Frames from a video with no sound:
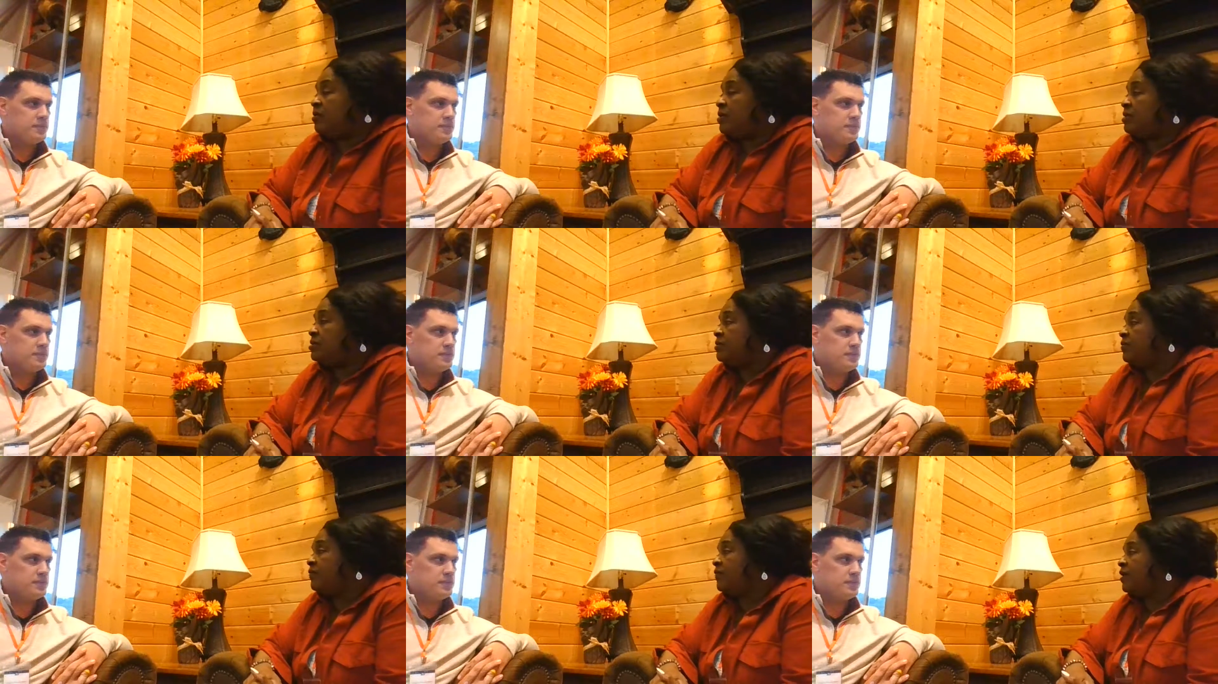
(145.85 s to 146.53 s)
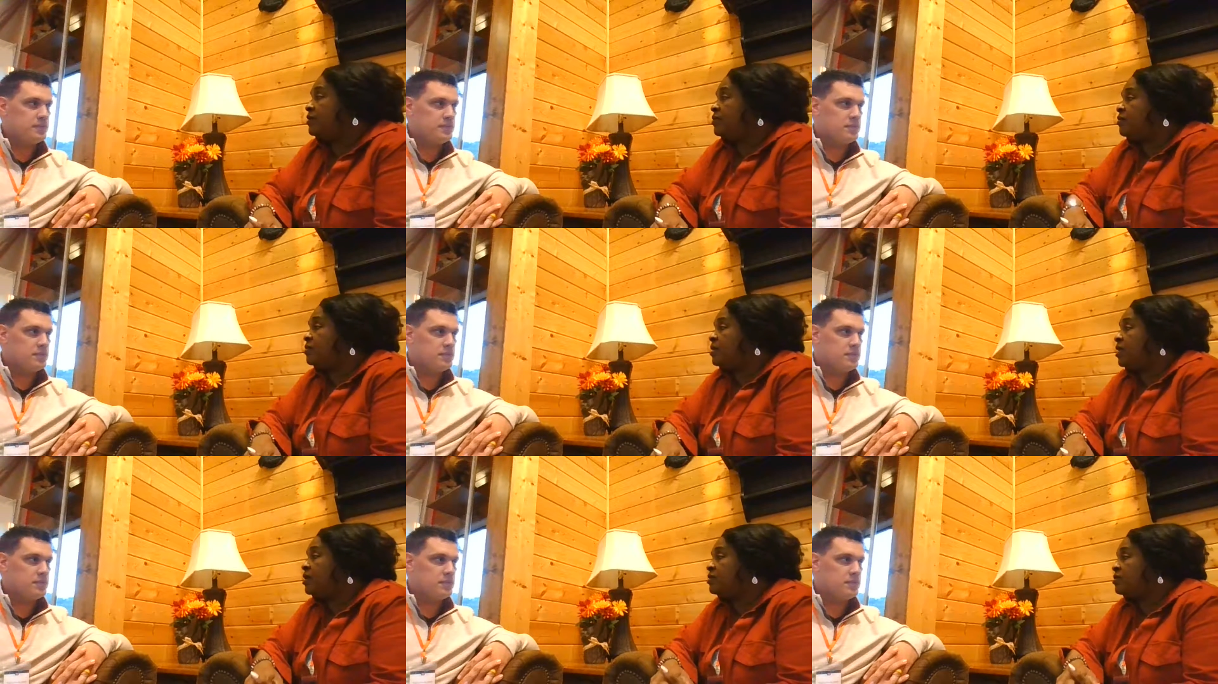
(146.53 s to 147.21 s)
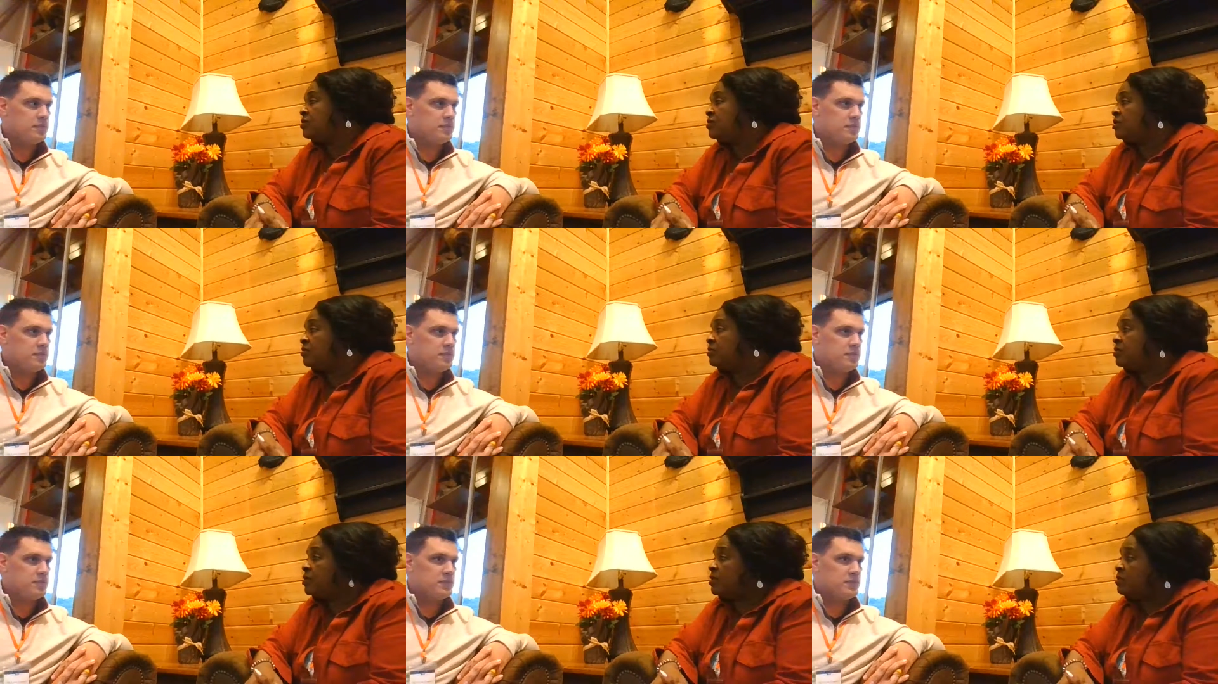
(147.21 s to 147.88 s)
Speaker 1: going to affect your
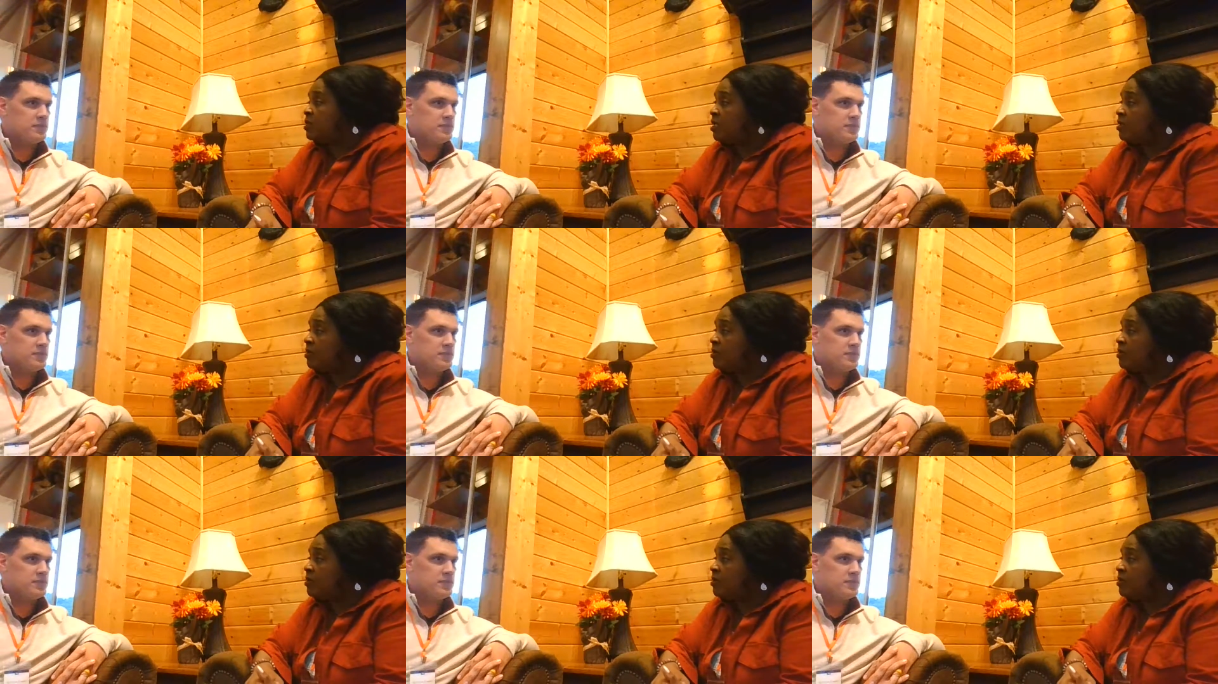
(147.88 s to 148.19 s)
relationship with him?